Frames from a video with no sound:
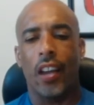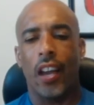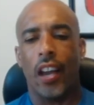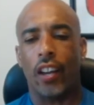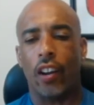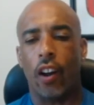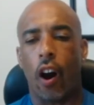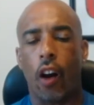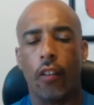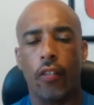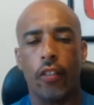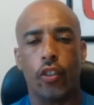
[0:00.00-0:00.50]

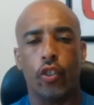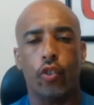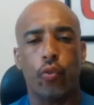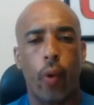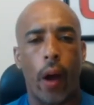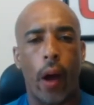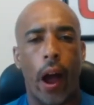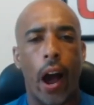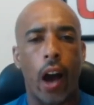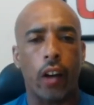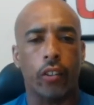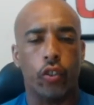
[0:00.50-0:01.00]
and all the
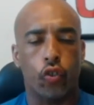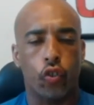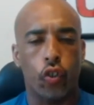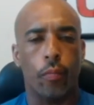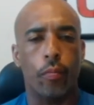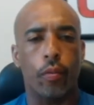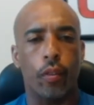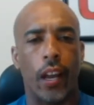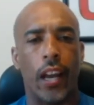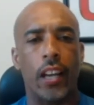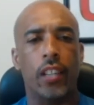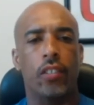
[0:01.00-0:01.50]
trials and
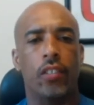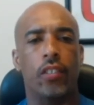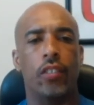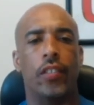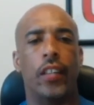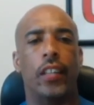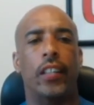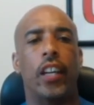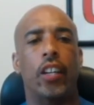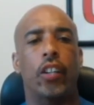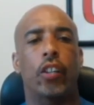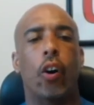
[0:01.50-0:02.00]

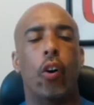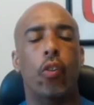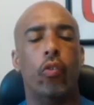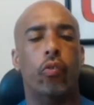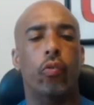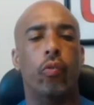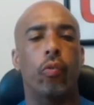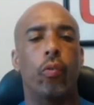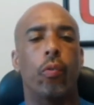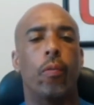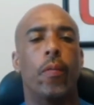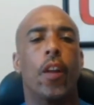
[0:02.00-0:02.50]
tribulations that they go
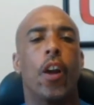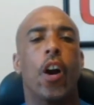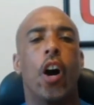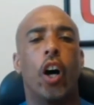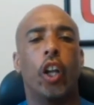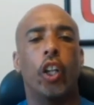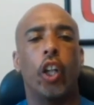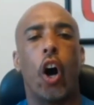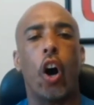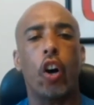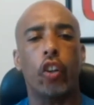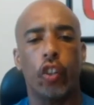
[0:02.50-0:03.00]
through,
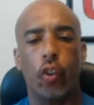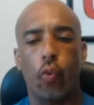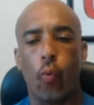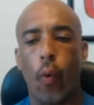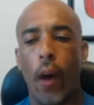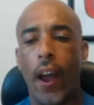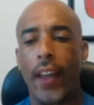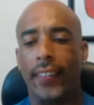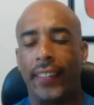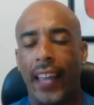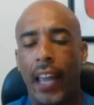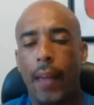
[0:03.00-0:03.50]
along the
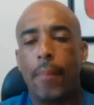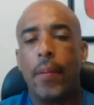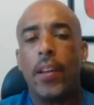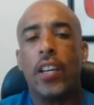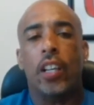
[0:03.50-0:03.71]
way, they